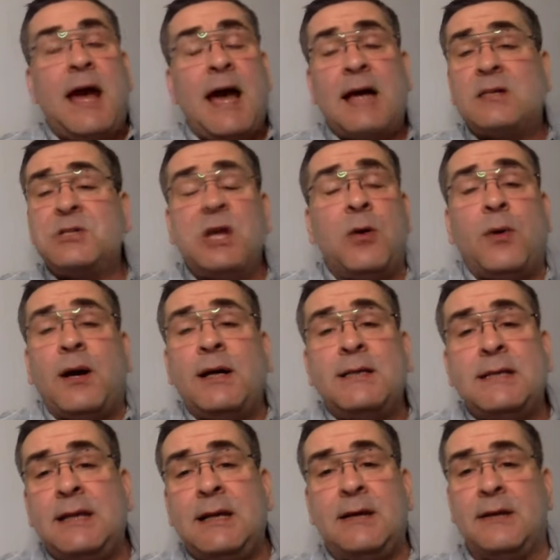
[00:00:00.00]
has no
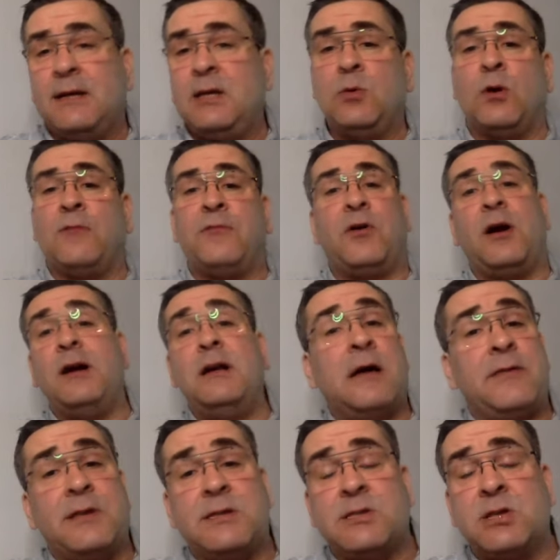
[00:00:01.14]
idea that you offer
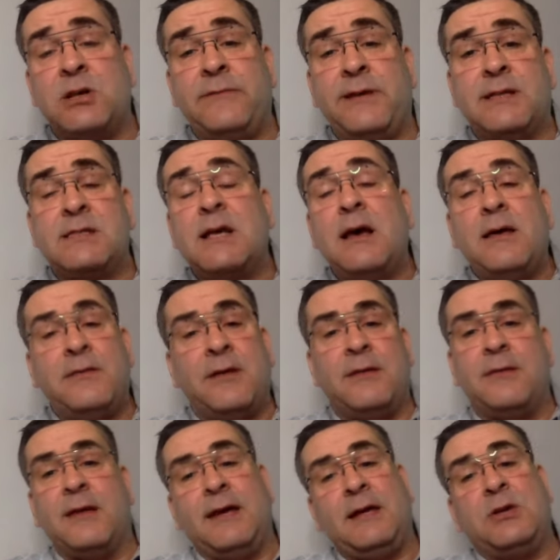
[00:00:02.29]
another service that
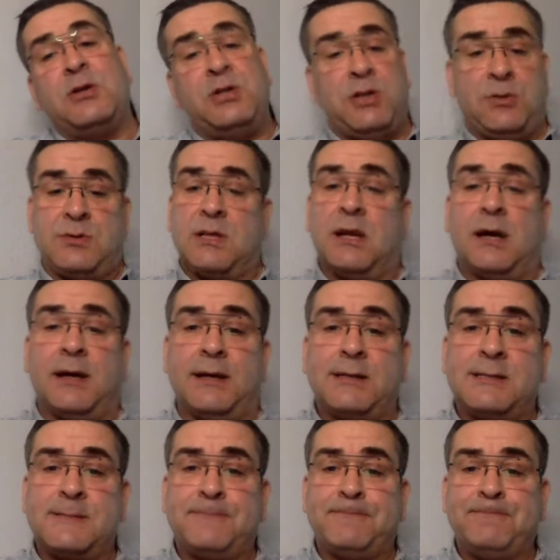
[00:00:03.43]
they could
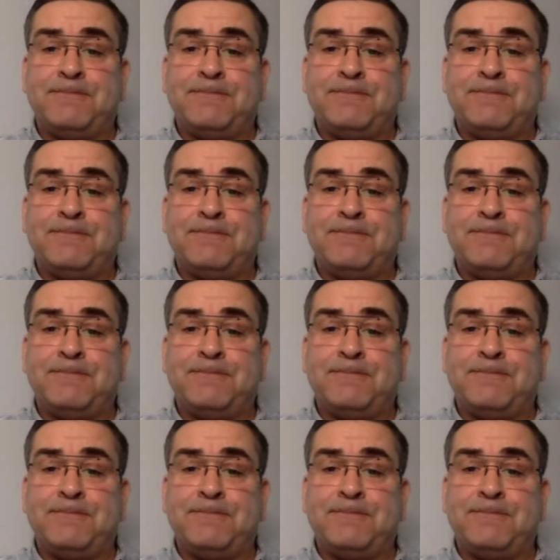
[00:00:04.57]
utilize.